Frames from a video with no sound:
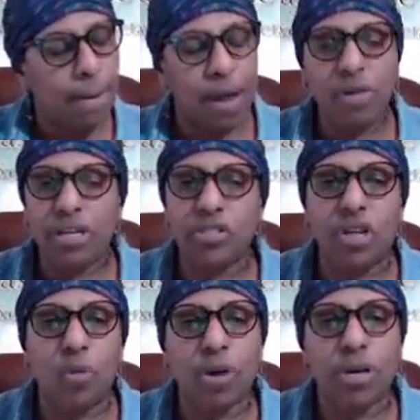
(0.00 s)
I'm going to
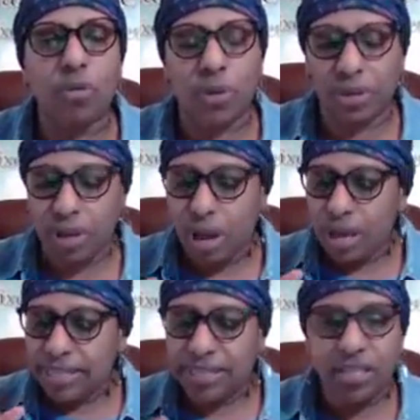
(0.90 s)
start working with
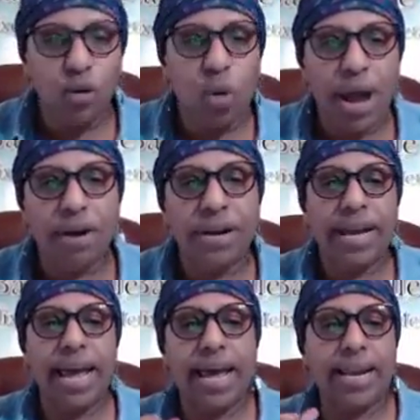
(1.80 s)
steel wire
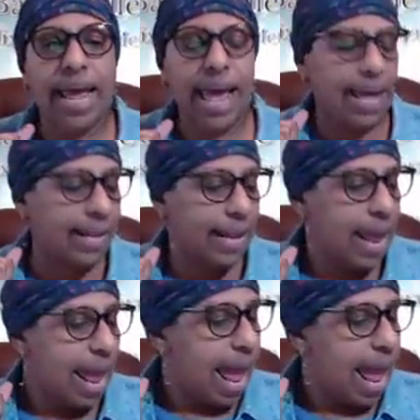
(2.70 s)
again, and